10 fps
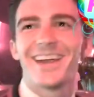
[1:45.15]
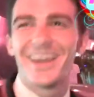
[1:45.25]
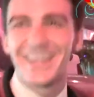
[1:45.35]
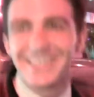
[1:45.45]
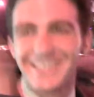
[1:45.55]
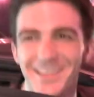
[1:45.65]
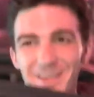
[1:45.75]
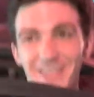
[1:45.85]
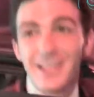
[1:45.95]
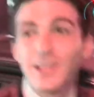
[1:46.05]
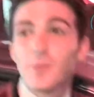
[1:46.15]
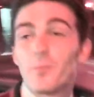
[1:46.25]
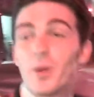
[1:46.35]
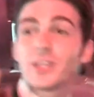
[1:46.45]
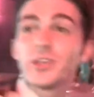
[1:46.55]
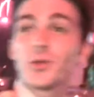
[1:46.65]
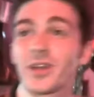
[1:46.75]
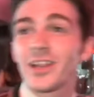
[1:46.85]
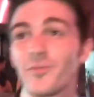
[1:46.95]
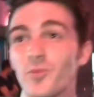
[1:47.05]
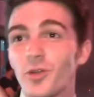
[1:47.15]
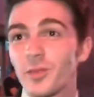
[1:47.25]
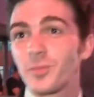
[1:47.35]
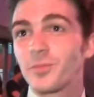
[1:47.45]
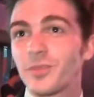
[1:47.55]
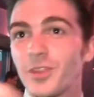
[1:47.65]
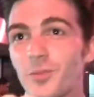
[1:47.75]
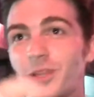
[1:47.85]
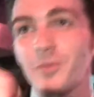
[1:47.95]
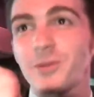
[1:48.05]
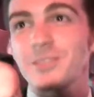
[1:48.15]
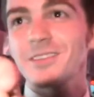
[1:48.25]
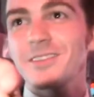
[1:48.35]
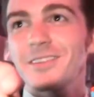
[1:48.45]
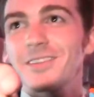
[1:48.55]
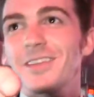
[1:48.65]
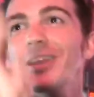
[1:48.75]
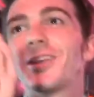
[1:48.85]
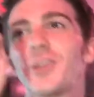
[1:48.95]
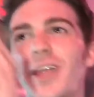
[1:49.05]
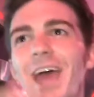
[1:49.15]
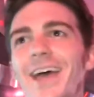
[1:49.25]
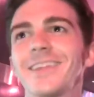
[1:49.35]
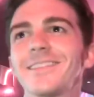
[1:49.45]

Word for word: All right, see you, Thank man. You very much. But you know what I love more than the Beliebers? Your hat.